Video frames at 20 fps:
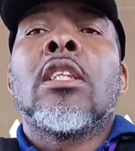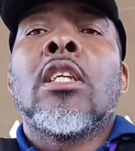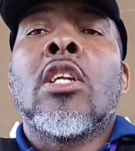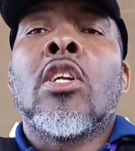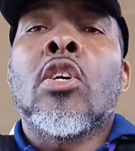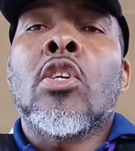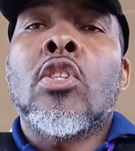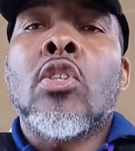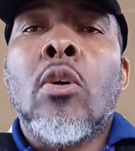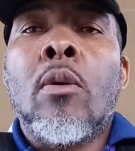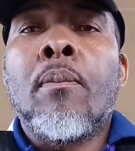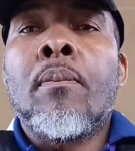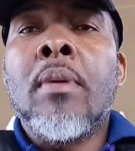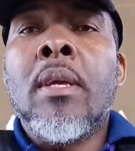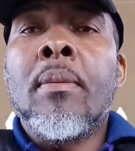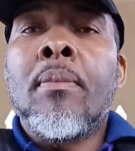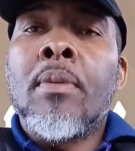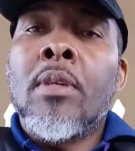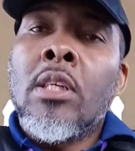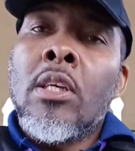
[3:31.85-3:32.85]
You know, some
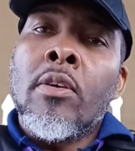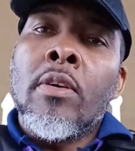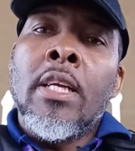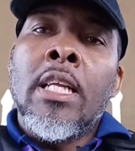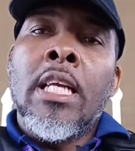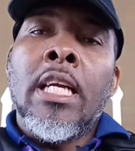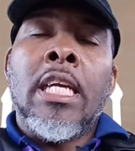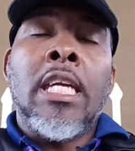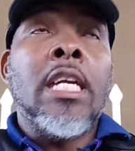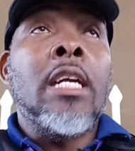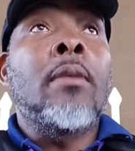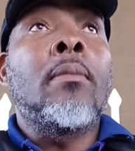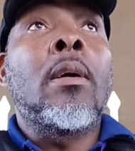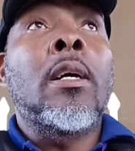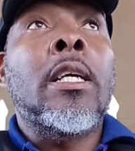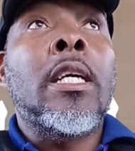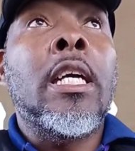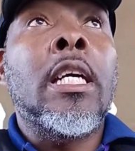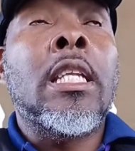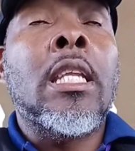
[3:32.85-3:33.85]
people don't really care
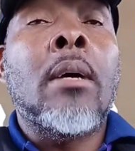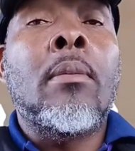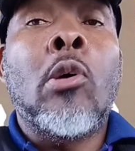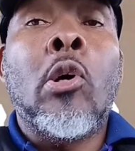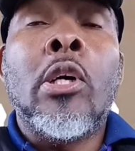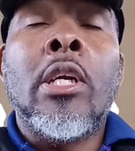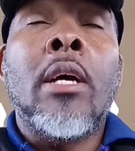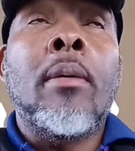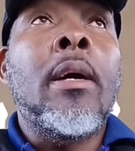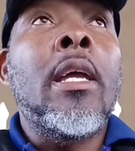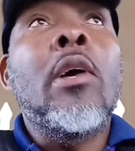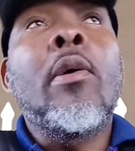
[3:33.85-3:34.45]
about, care about them.